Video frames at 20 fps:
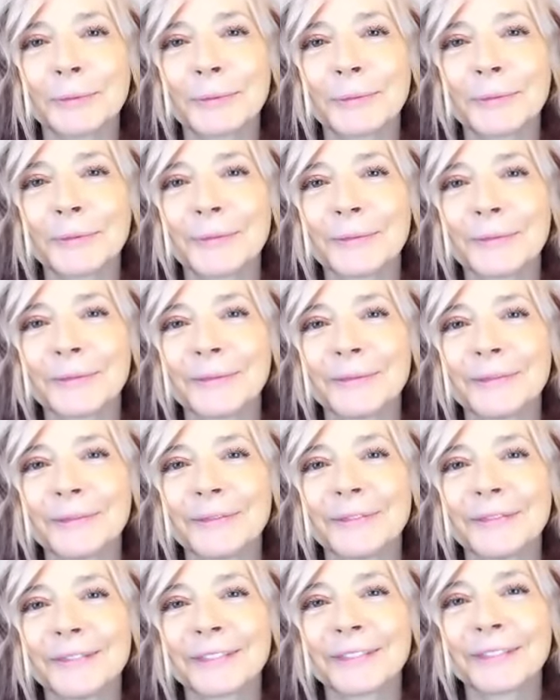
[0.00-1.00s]

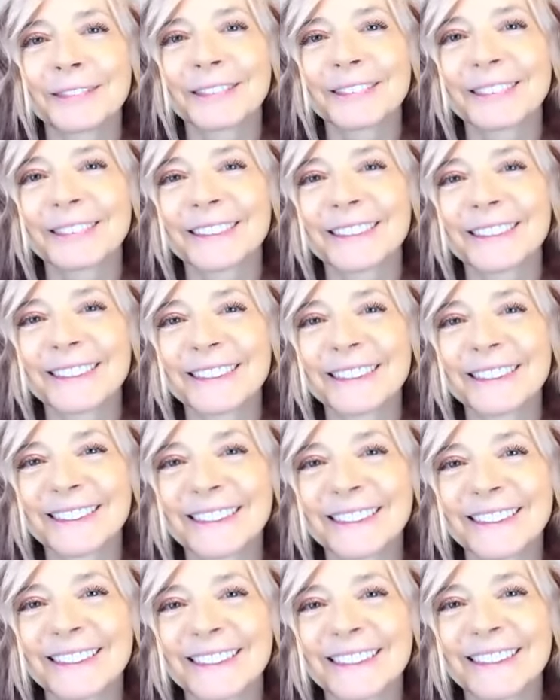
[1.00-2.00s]

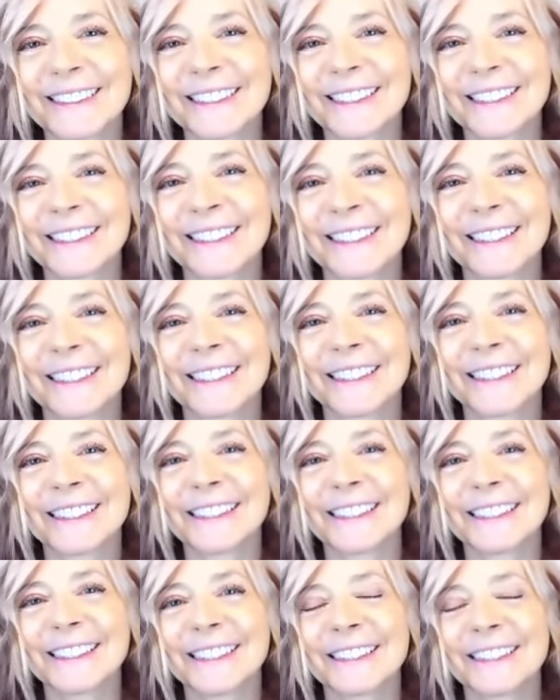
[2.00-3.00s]

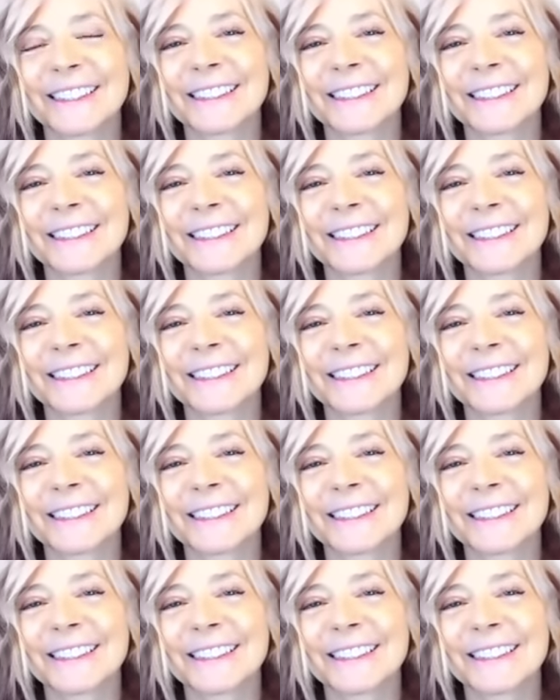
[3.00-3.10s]
Nobody speaks.